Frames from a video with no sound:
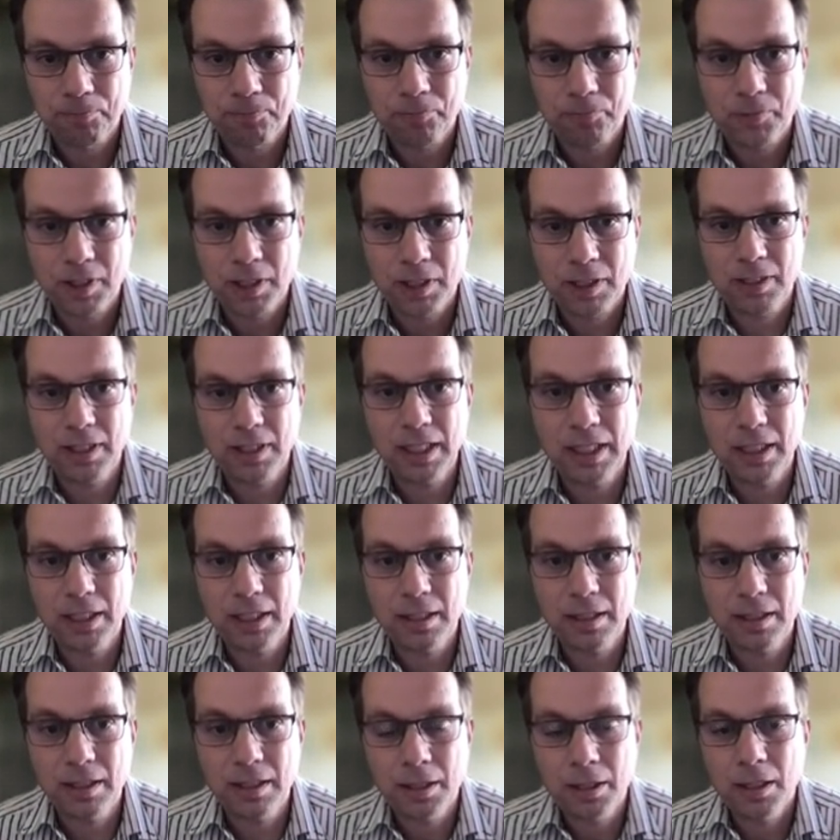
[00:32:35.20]

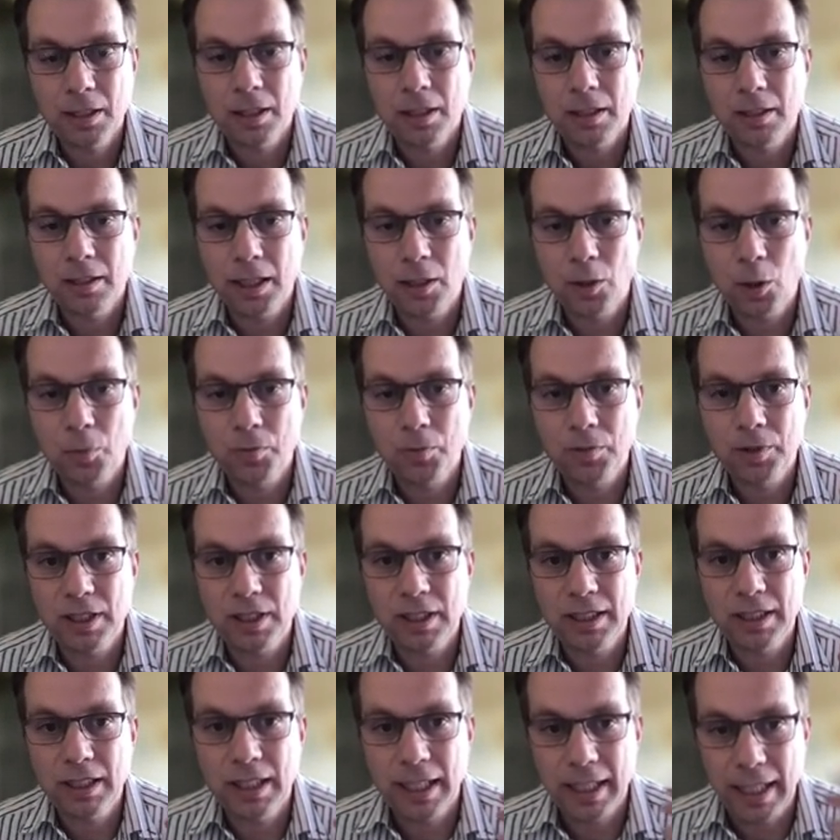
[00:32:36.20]
seen that,
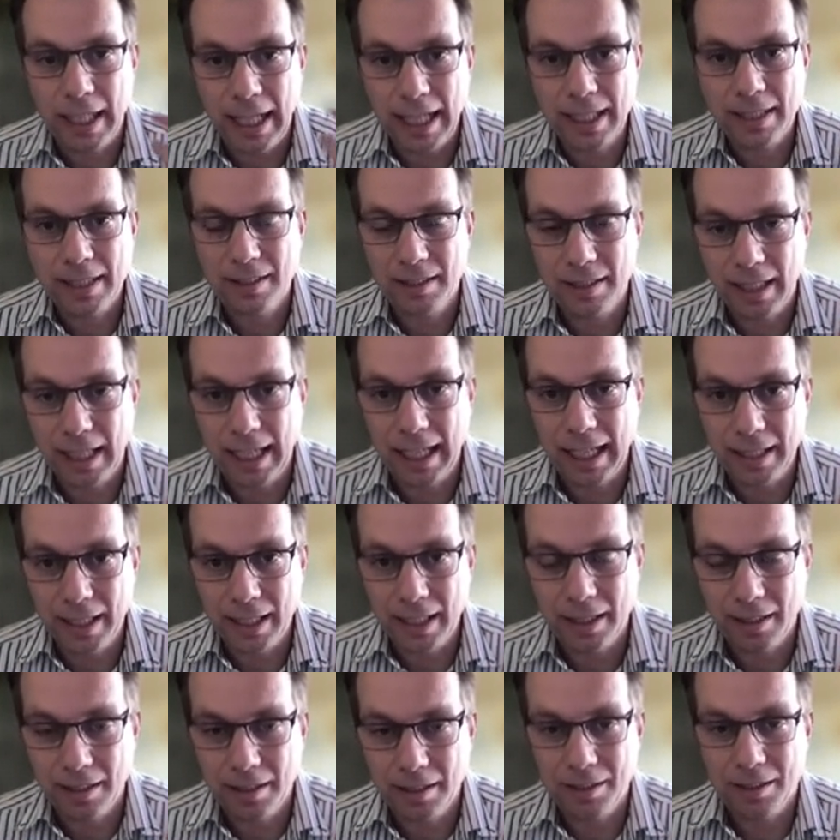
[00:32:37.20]
obviously, it has had
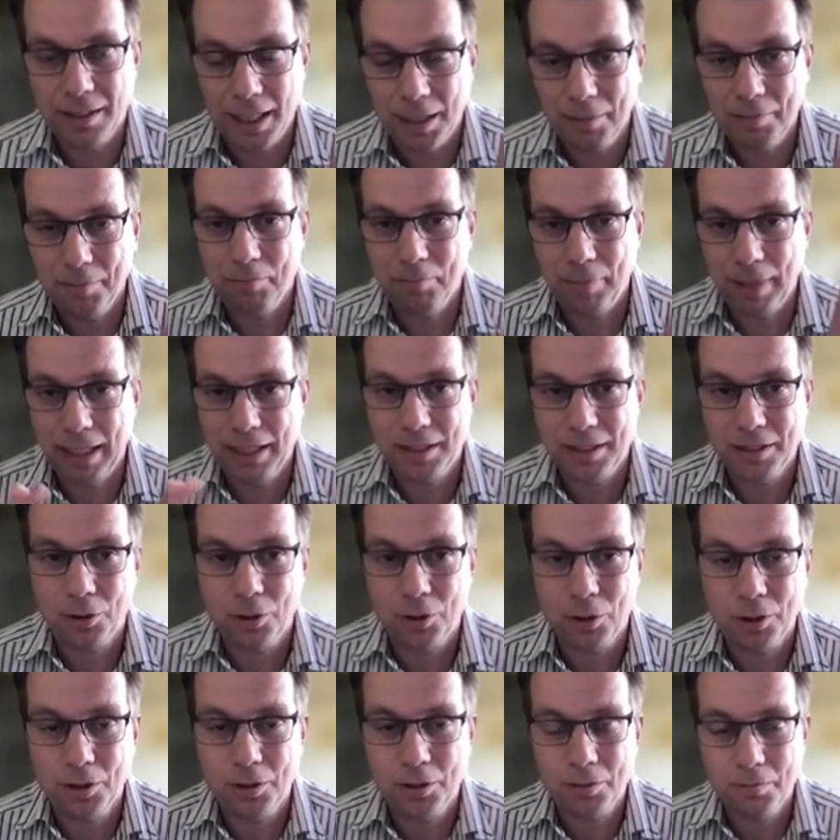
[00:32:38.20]
impacts
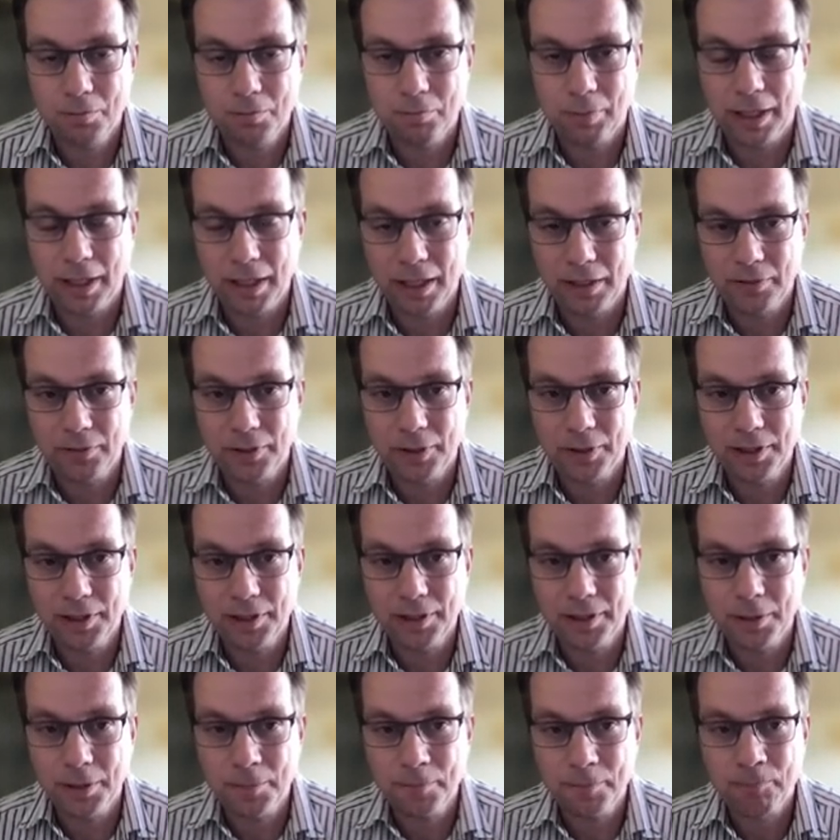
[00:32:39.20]
on
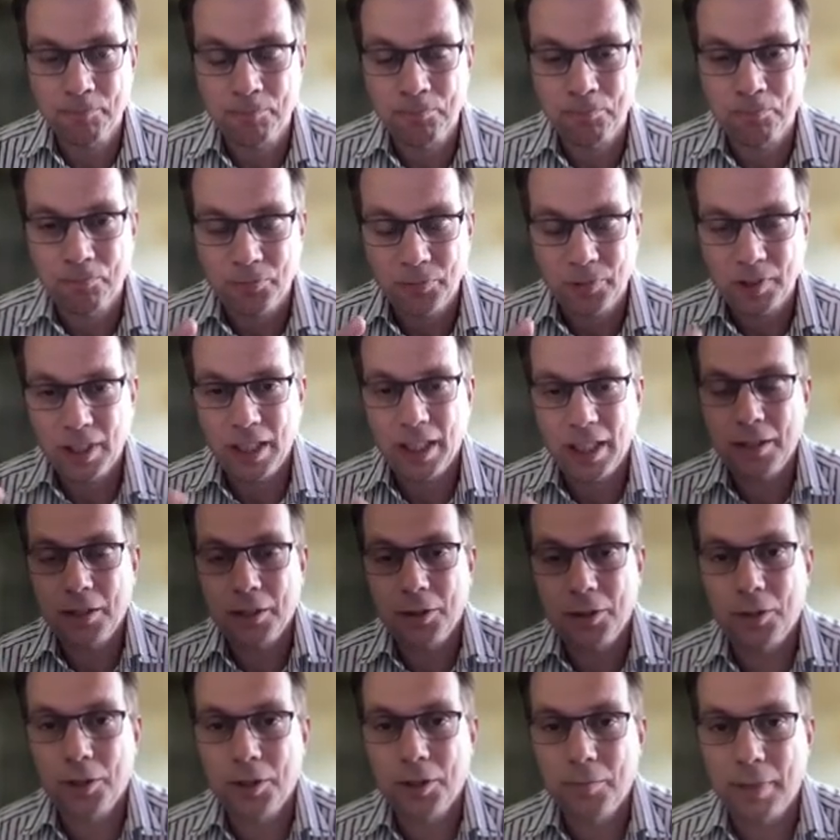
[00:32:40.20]
biodiversity and the
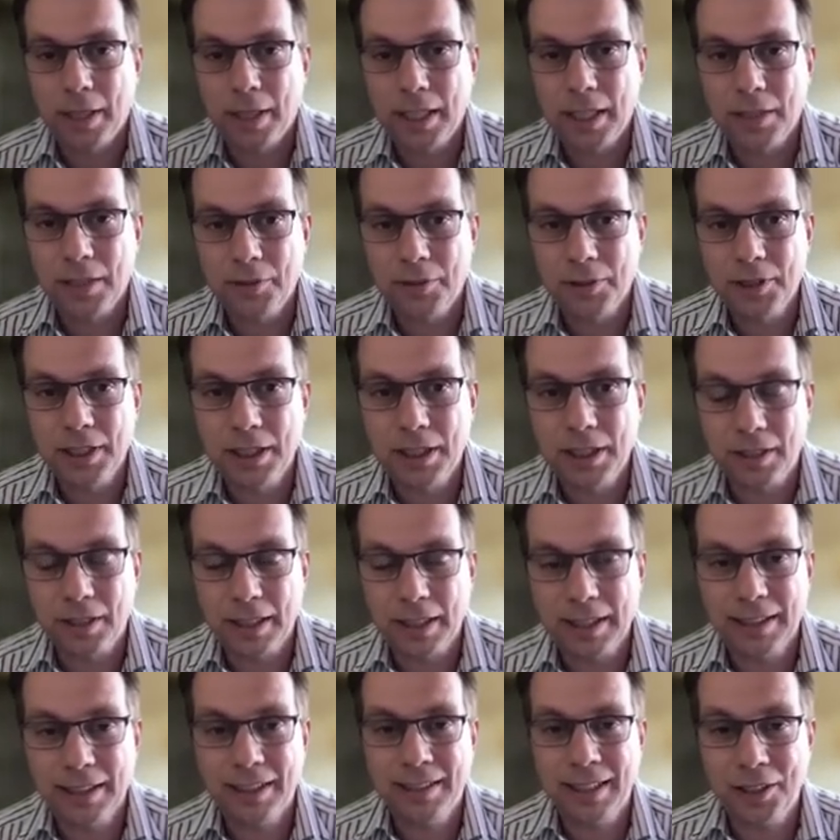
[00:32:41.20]
current biodiversity
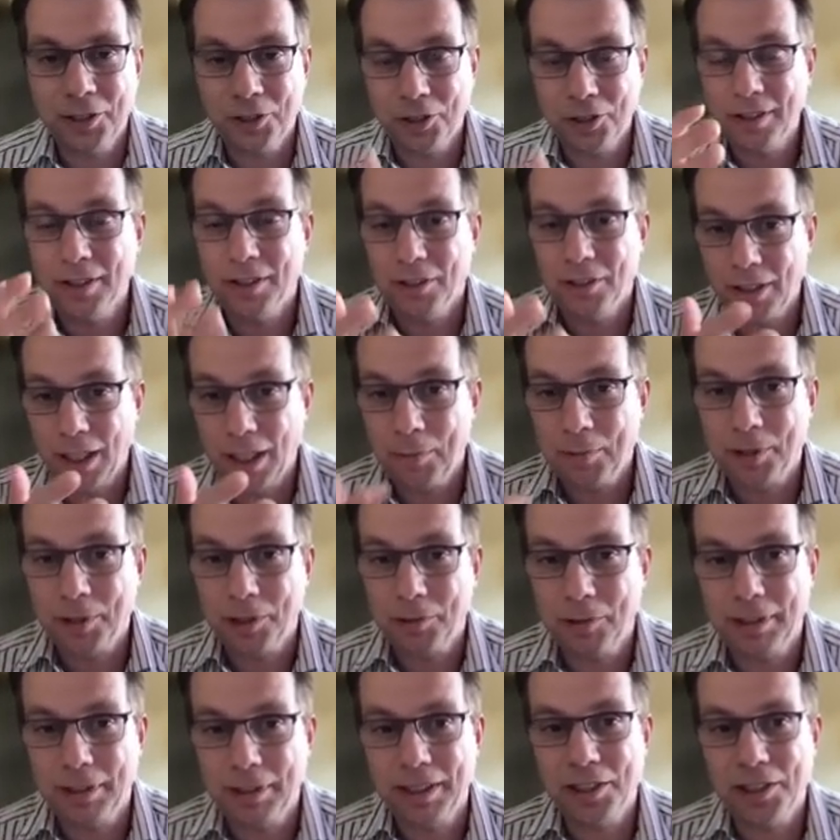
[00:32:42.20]
crisis that
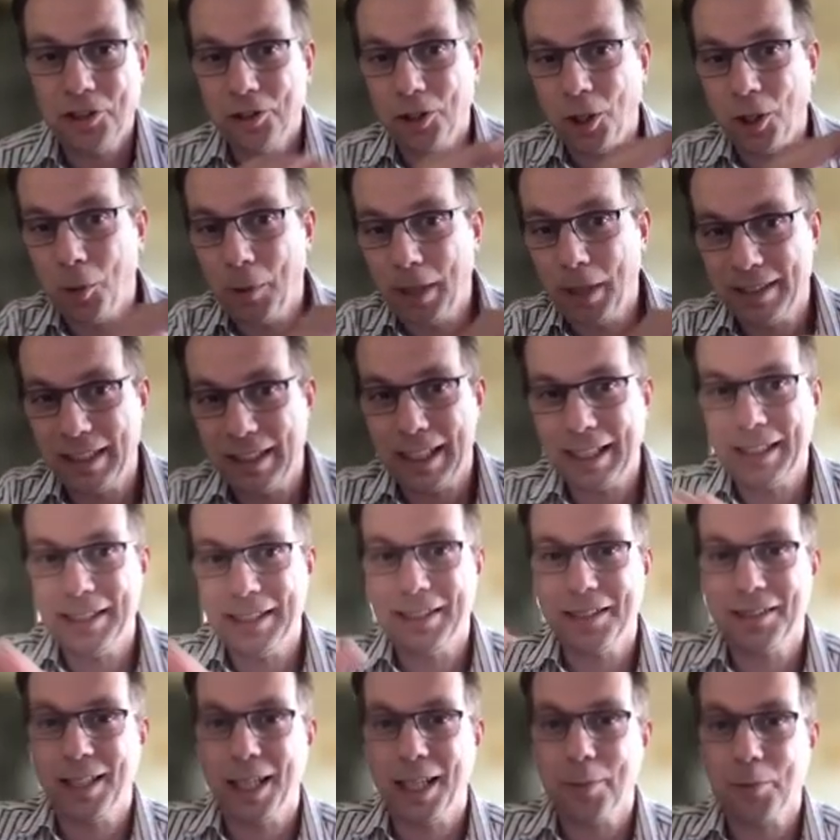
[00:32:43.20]
subsequently show exactly the
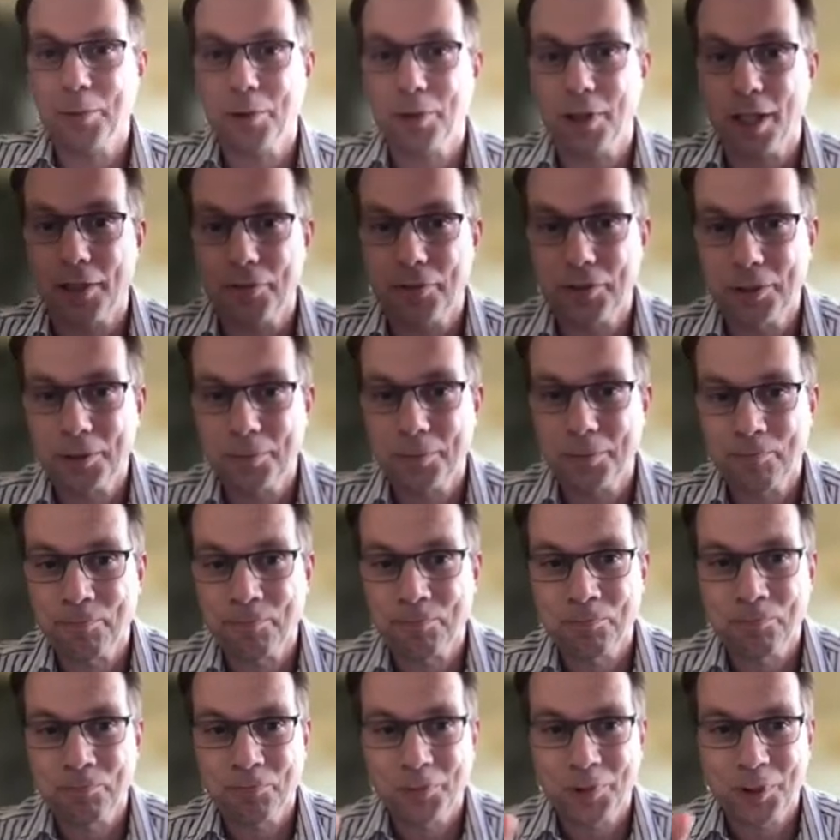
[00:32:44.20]
same graphs.
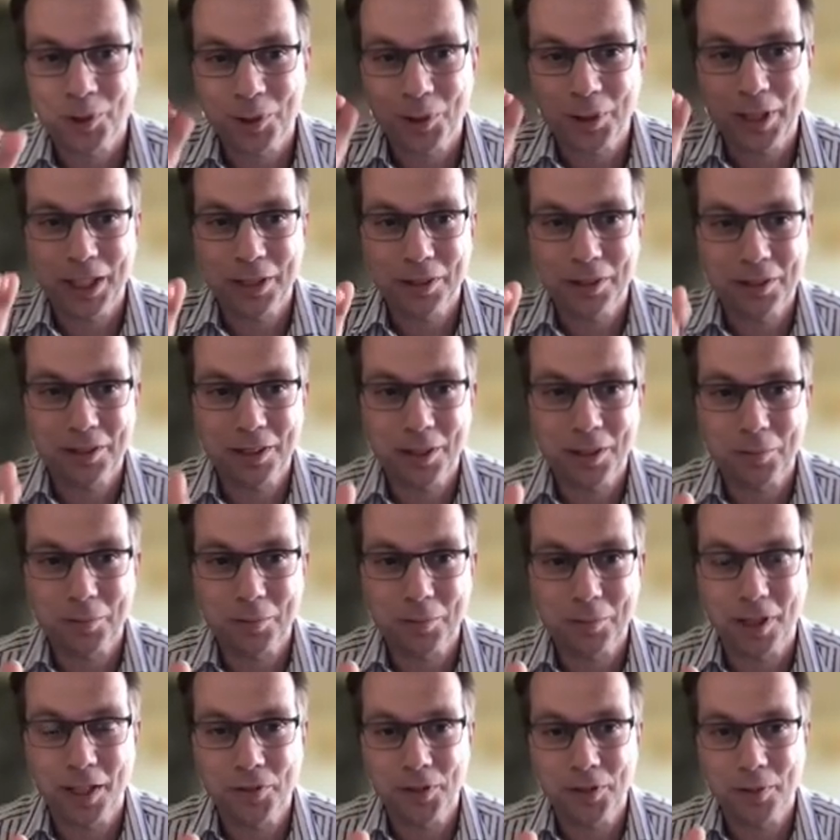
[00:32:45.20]
So here are some
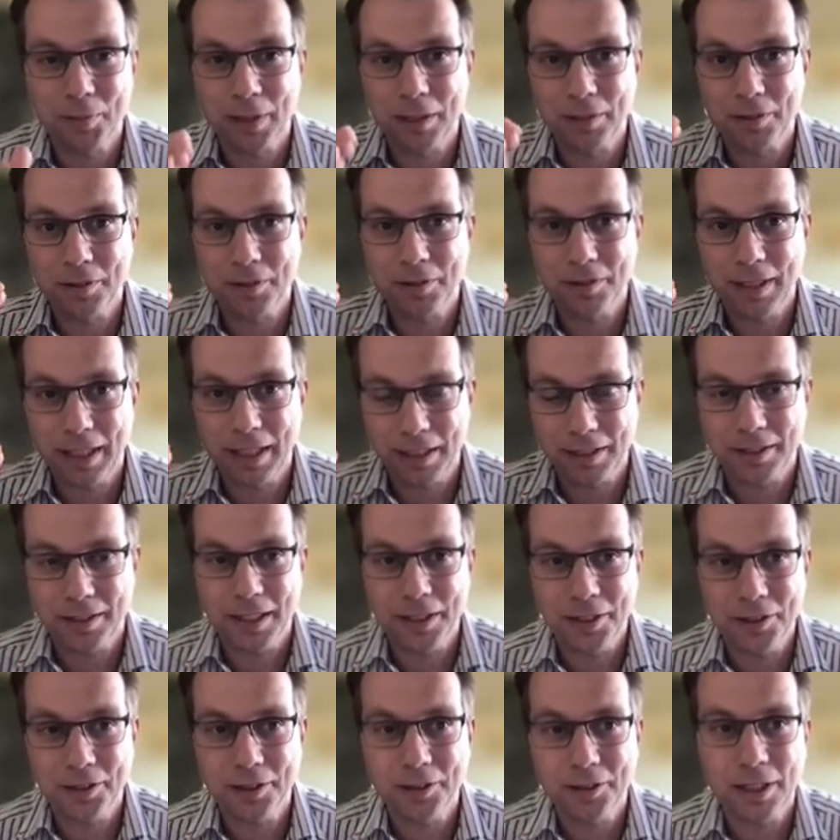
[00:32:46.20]
graphs about
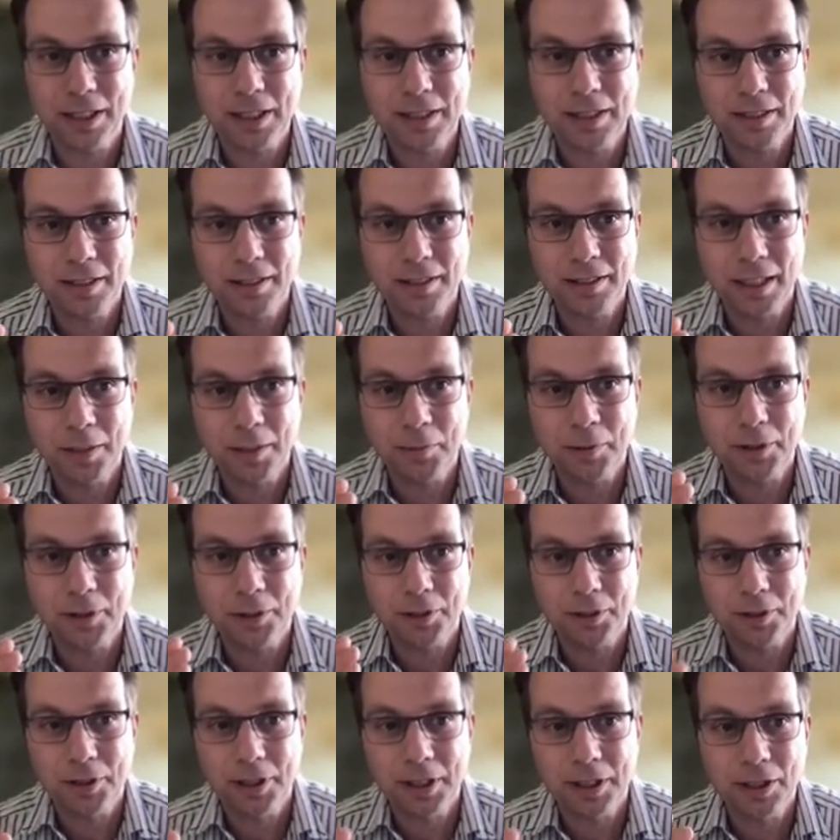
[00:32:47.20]
extinction crisis that we're
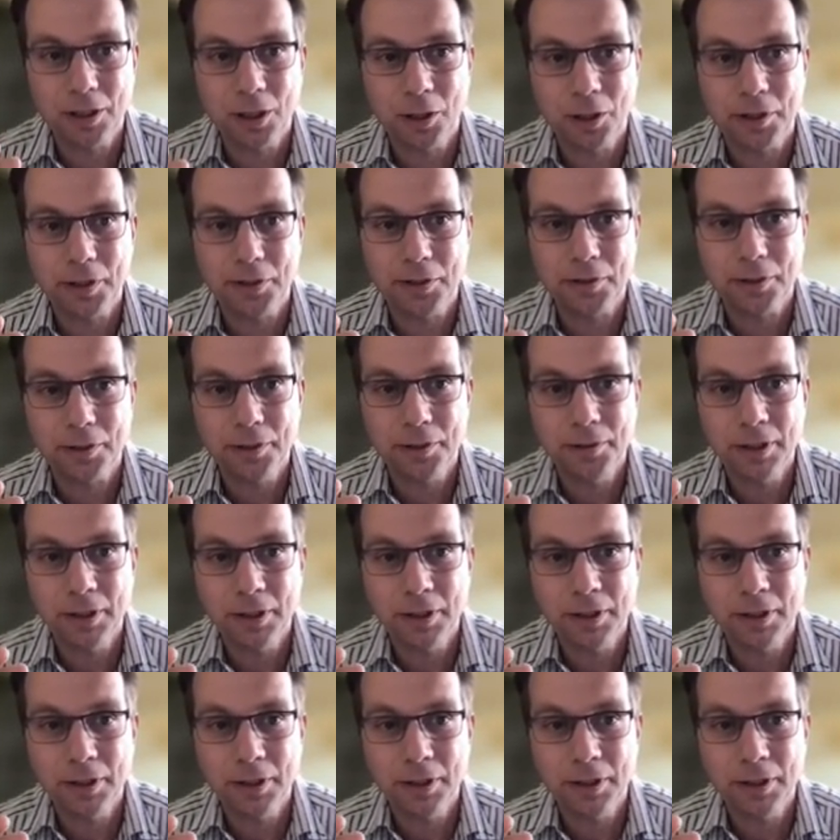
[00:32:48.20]
currently going through.